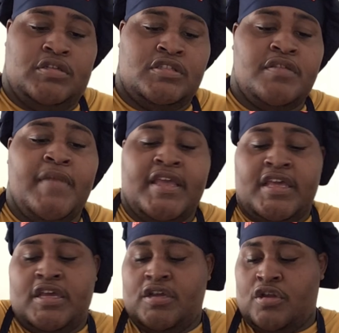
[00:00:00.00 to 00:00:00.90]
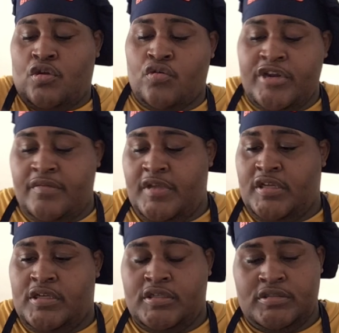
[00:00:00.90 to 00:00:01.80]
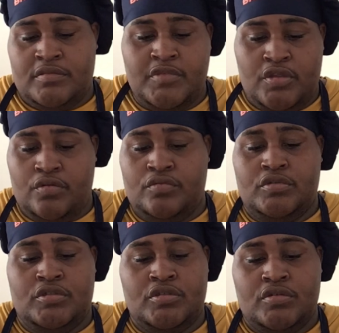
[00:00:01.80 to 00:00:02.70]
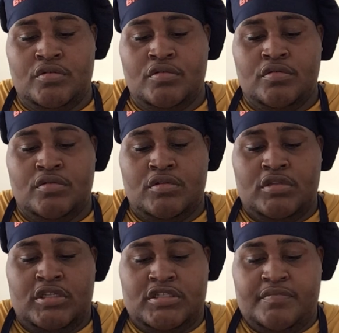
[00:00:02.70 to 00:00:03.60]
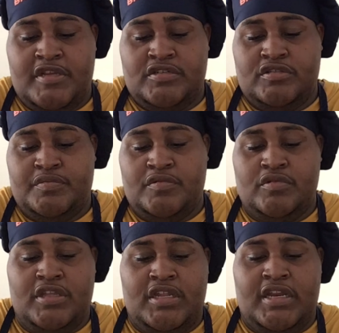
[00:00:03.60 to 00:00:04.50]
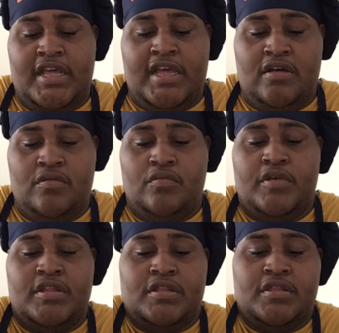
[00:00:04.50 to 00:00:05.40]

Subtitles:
to make it creamy. Use this measuring spoon to get it out with.